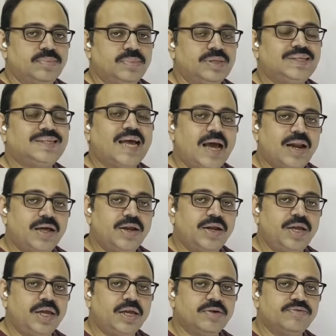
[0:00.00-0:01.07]

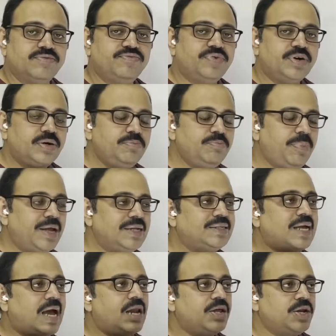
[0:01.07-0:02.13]
Salary, firm pays
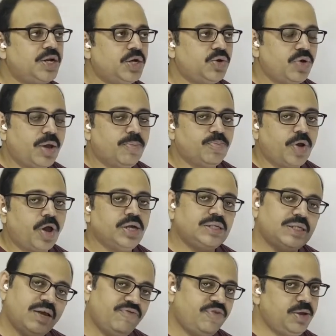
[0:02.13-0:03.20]
salary to
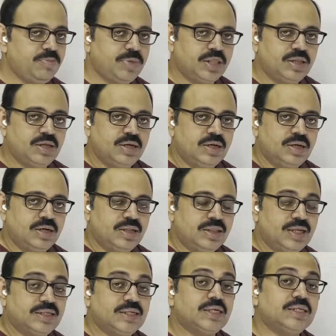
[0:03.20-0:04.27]
employees every month.
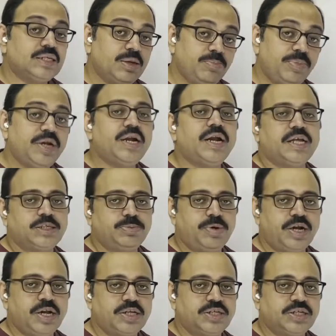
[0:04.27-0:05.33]
This is repeated
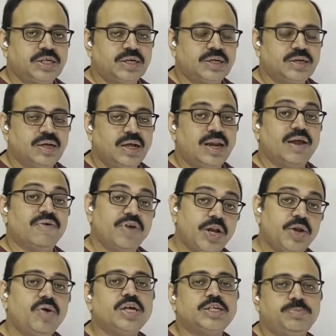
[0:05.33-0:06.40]
expenditure,
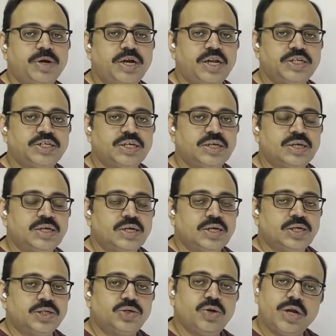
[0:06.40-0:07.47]
revenue expenditure.
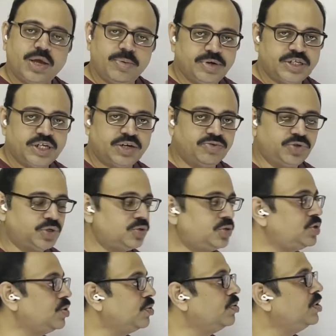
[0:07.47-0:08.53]
So debit side we should
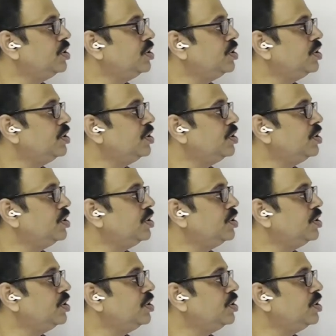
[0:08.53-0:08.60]
show.